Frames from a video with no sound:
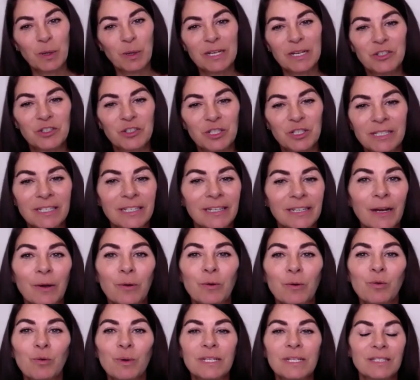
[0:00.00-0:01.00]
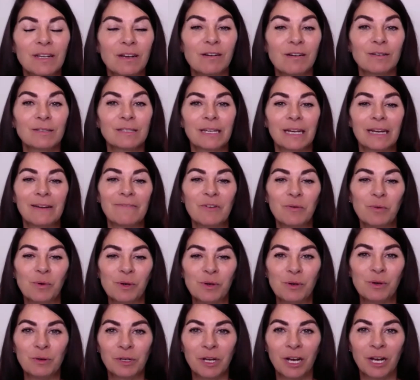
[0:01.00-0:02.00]
question that I always ask
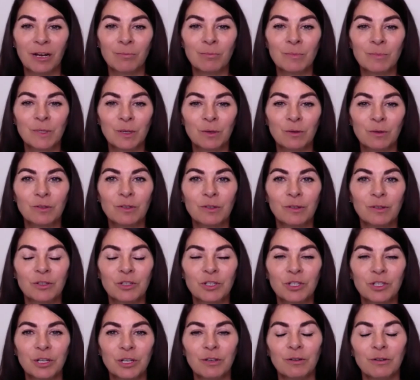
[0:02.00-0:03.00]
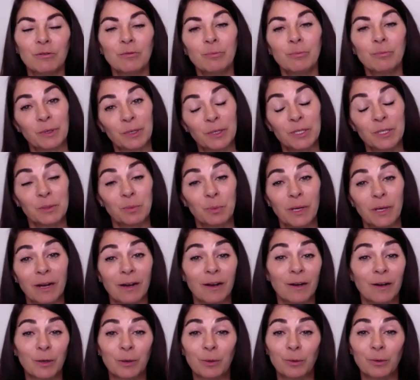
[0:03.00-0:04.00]
everyone who comes onto the show, because we
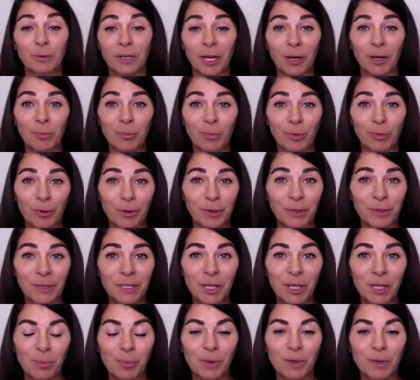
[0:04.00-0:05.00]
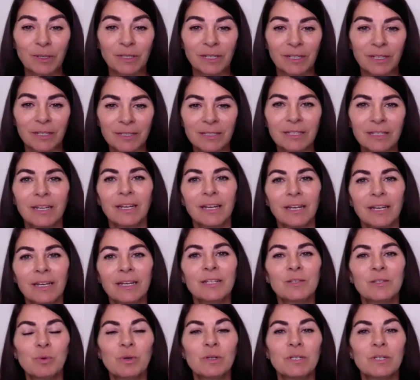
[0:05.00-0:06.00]
are called Unbroken, the podcast,
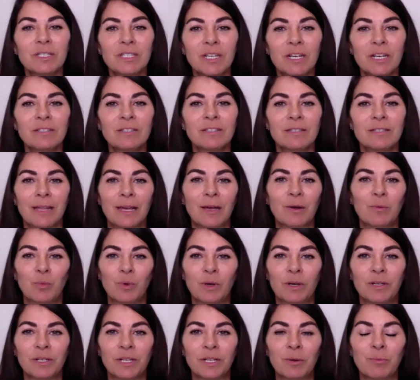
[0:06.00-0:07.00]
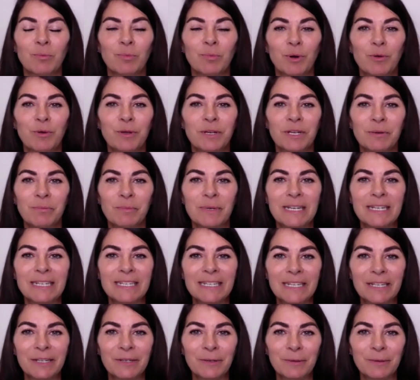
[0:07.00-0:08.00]
is what does that word unbroken mean
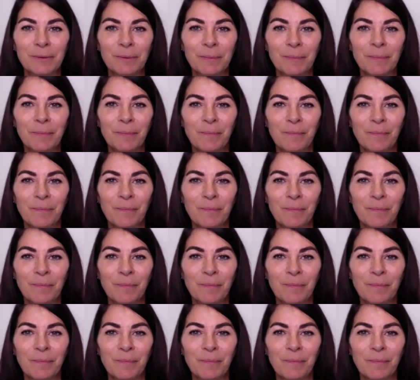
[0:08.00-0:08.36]
to you?